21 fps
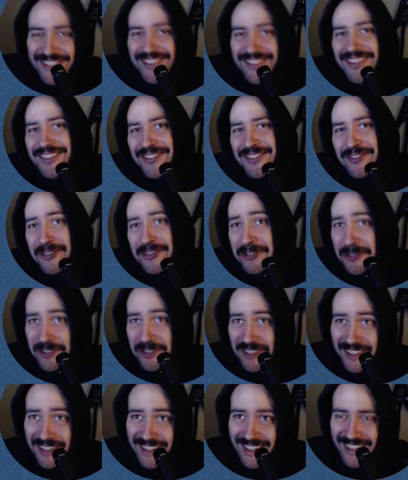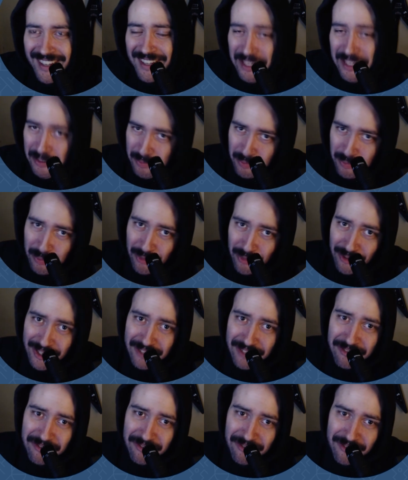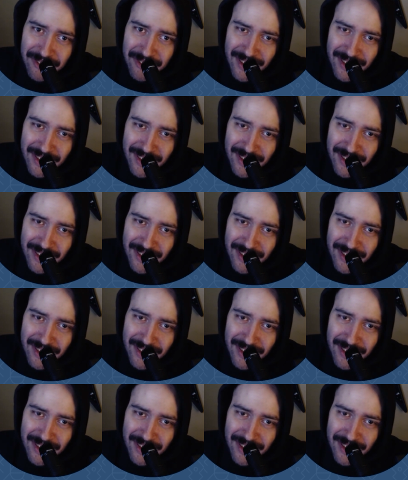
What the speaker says: Doing a little brief